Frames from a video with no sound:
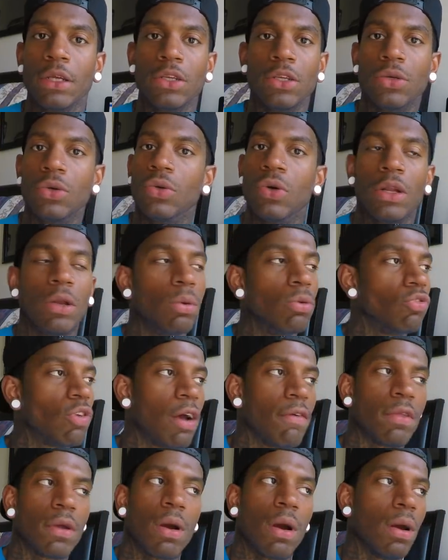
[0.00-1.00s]
do. I don't
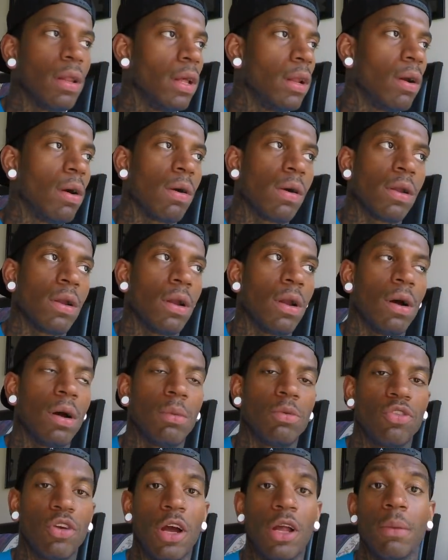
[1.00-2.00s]
drive the car that hard at all.
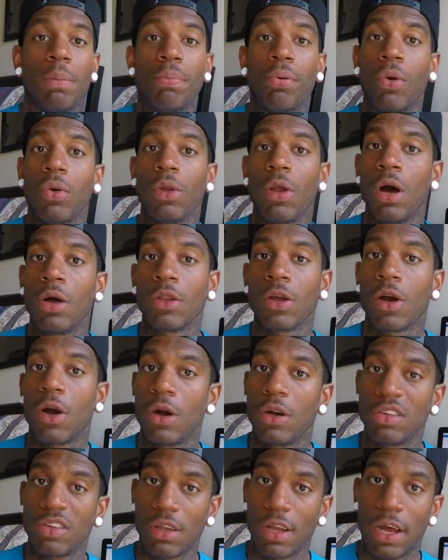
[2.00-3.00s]
I'm trying to prolong the
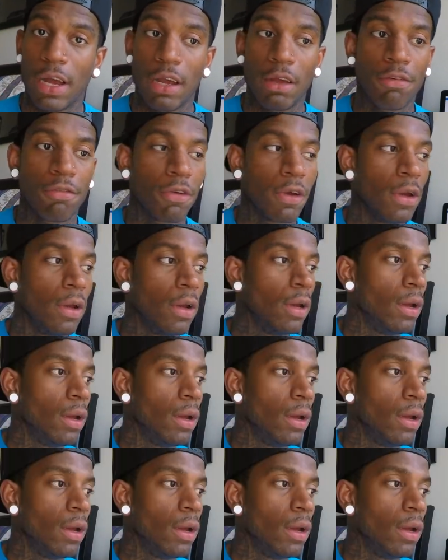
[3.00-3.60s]
car's life